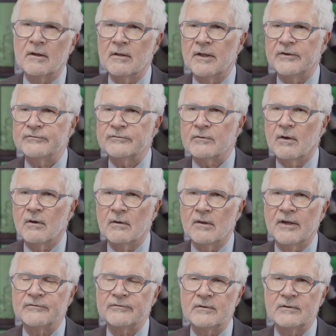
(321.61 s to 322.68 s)
a cholesterol
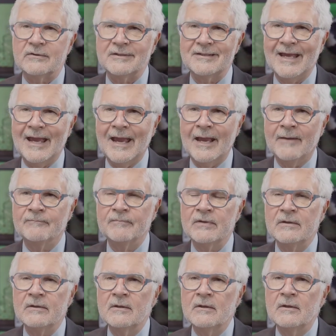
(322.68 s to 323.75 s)
lesson today,
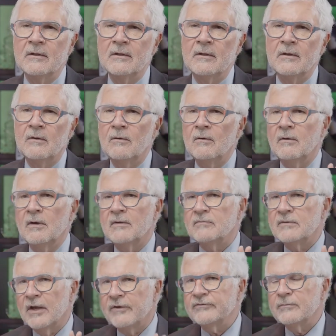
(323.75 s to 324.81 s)

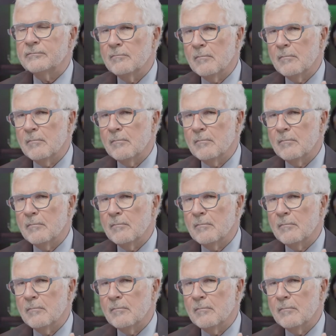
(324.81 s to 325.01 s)
it doesn't